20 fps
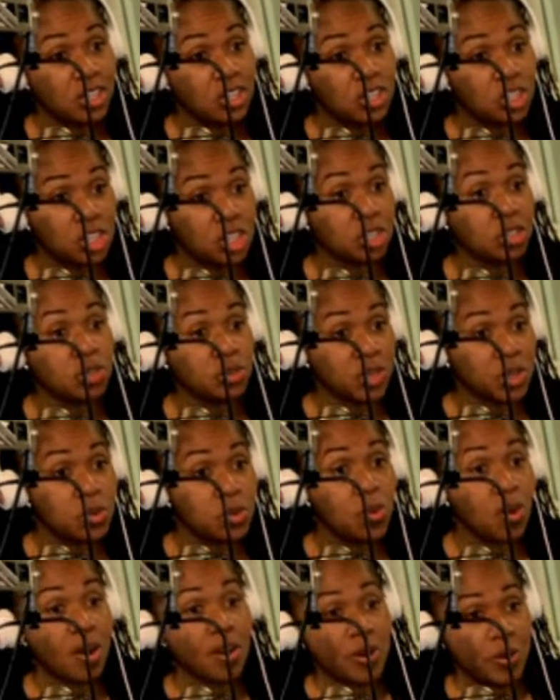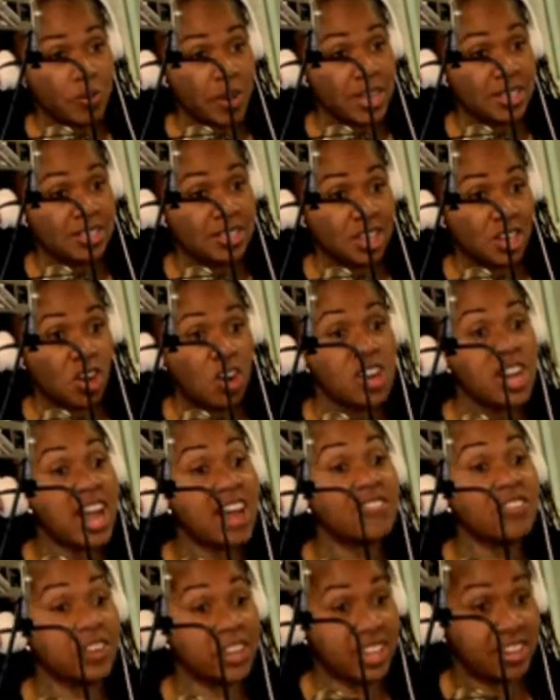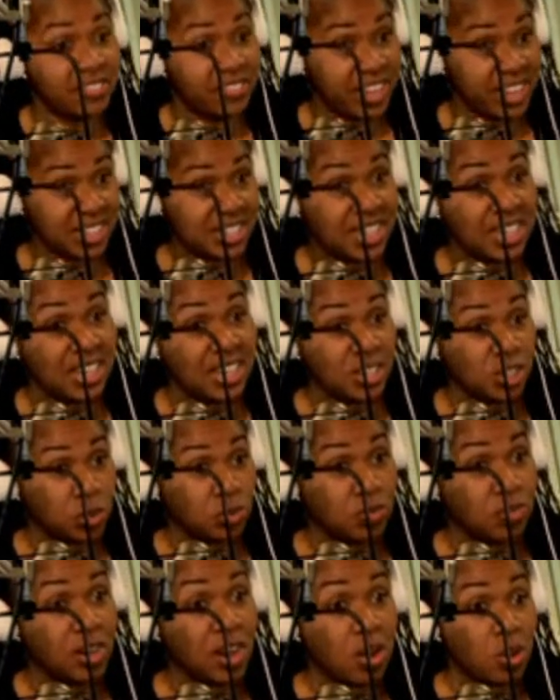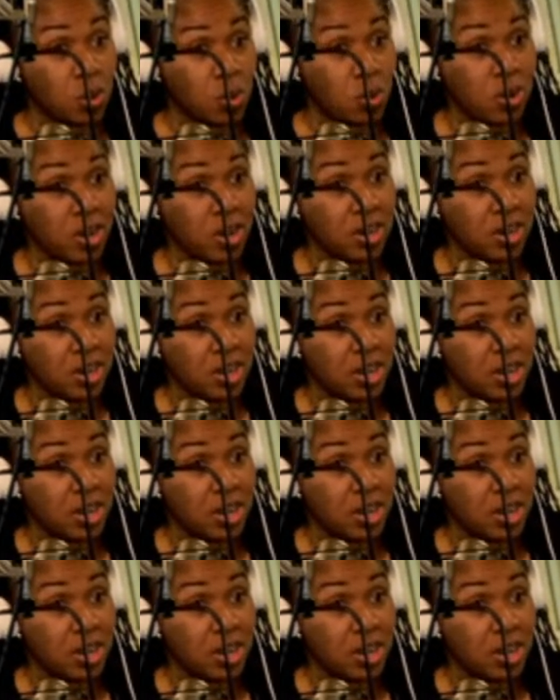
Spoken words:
children who are arrested are never convicted in juvenile court.